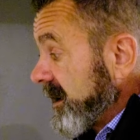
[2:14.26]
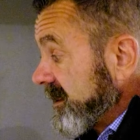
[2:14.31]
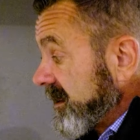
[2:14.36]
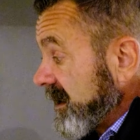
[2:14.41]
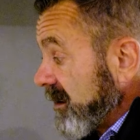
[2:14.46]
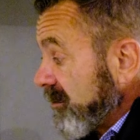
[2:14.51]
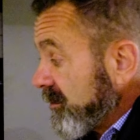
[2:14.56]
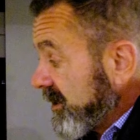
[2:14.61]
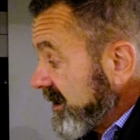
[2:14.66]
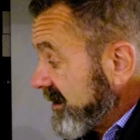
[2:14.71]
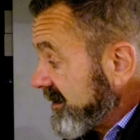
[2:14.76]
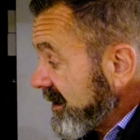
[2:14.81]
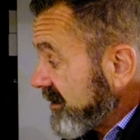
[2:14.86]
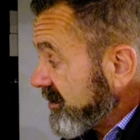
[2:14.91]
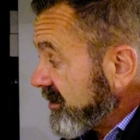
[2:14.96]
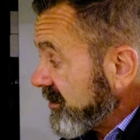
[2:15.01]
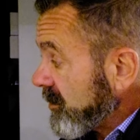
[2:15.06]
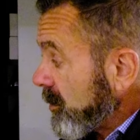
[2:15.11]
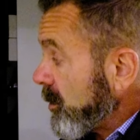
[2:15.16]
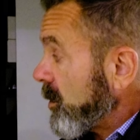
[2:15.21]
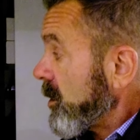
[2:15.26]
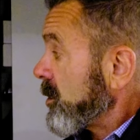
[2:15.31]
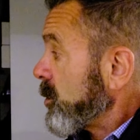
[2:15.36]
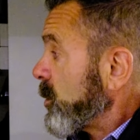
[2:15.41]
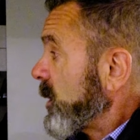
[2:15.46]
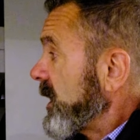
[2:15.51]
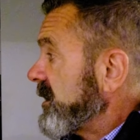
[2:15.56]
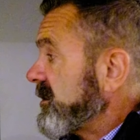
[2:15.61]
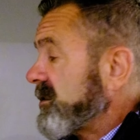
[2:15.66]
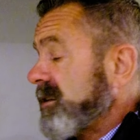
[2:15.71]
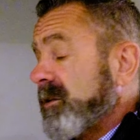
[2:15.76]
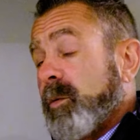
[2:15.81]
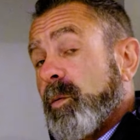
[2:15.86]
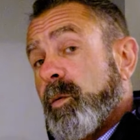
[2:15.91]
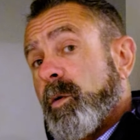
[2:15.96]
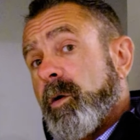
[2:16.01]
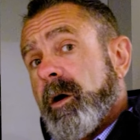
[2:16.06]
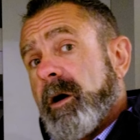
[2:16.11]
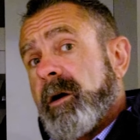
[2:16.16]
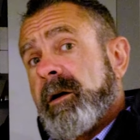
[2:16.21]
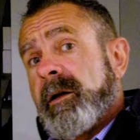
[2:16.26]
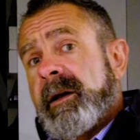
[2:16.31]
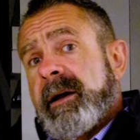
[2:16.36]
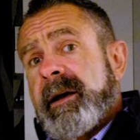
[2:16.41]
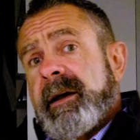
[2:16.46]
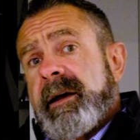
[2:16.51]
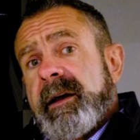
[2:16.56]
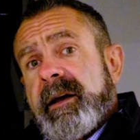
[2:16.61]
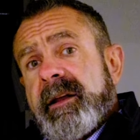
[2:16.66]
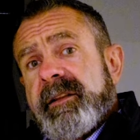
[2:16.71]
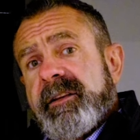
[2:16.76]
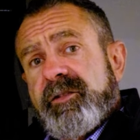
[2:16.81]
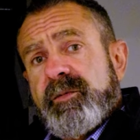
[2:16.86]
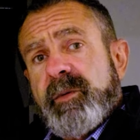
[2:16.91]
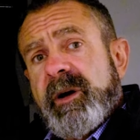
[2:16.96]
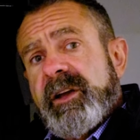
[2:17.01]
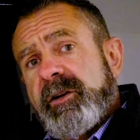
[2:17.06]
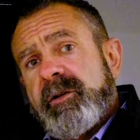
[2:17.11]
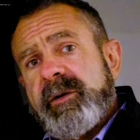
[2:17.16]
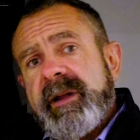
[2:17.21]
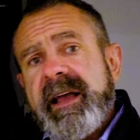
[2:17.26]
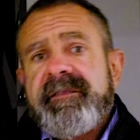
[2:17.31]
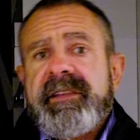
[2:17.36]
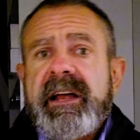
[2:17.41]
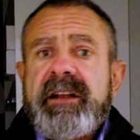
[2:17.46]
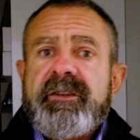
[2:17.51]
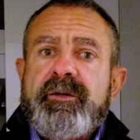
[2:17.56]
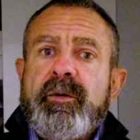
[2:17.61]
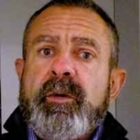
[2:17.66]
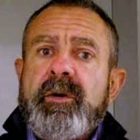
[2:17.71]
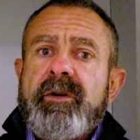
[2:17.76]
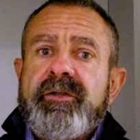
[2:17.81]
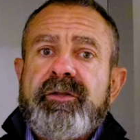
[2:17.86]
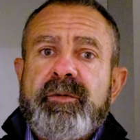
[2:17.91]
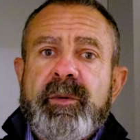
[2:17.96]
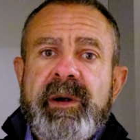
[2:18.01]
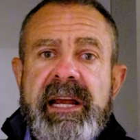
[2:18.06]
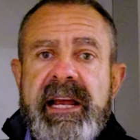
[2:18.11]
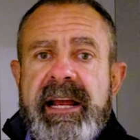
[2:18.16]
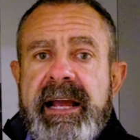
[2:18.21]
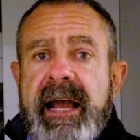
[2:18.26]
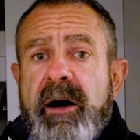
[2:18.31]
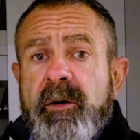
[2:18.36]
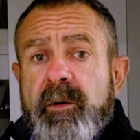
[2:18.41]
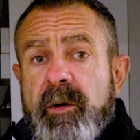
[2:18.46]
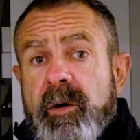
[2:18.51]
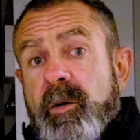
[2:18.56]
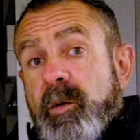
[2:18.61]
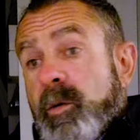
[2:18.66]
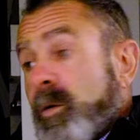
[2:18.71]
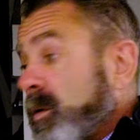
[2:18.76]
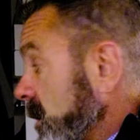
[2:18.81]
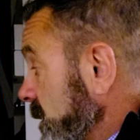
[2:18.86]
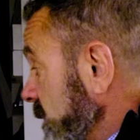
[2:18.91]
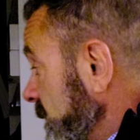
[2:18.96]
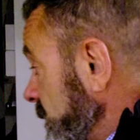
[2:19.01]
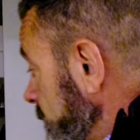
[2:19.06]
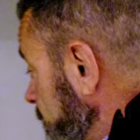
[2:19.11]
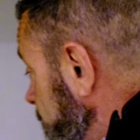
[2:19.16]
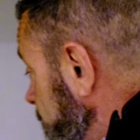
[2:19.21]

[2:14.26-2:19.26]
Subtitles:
that recesses all the way into the wall. This way you don't have that door swinging out or